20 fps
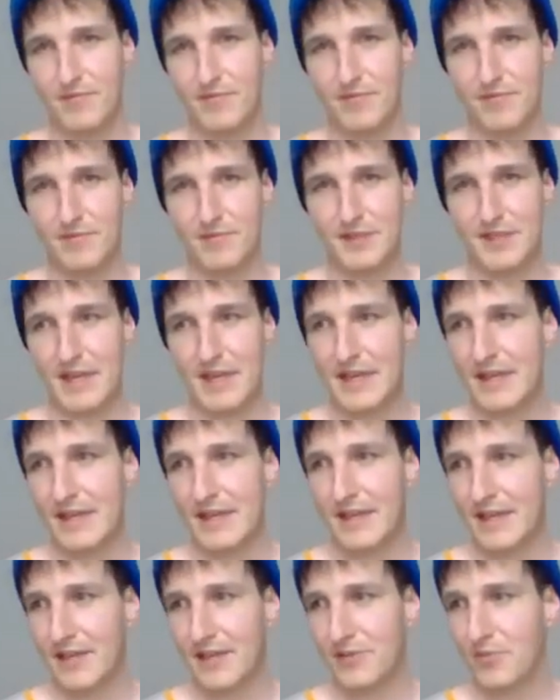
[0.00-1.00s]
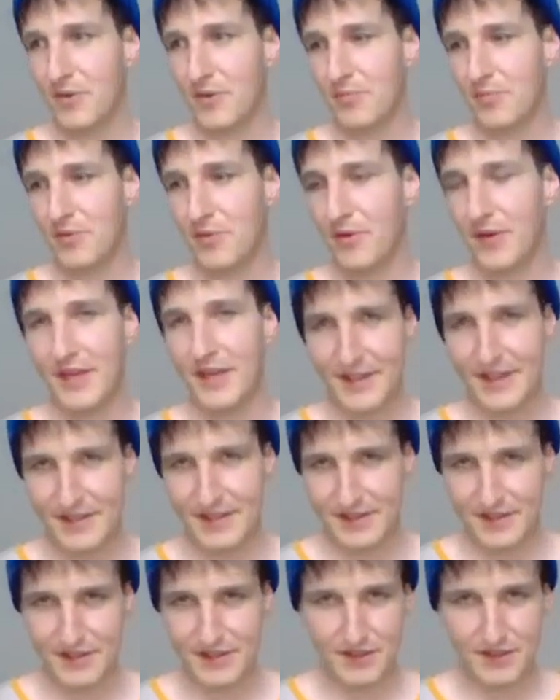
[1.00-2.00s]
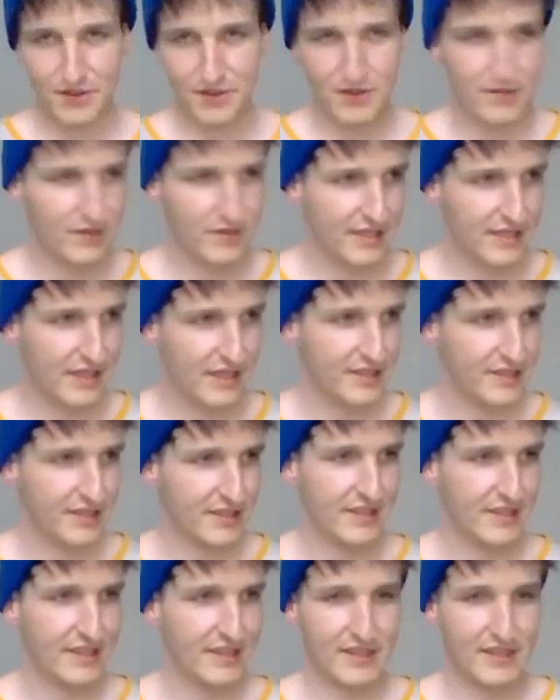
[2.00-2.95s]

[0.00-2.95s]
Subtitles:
say it at one point in a conversation.